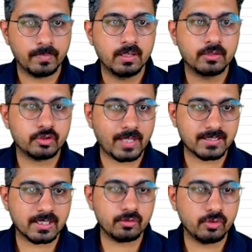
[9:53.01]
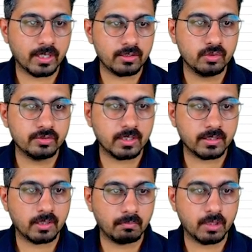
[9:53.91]
So that's how you can use the
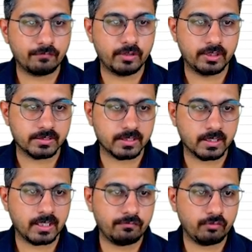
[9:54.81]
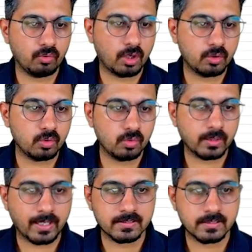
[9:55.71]
number filters. Again, if you want to
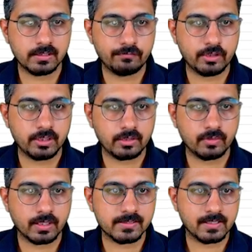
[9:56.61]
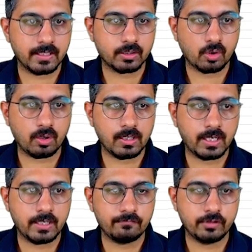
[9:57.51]
cancel the filter, you can select all
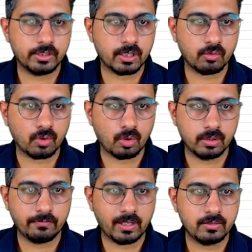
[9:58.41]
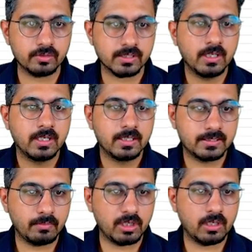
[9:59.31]
and filter out all the values.
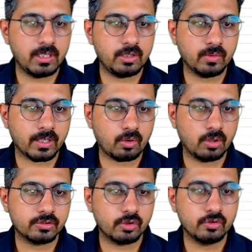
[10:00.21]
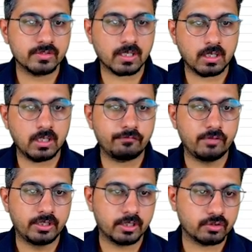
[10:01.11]
Similarly, you can also use the color
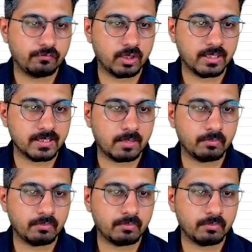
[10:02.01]
filter. So for example,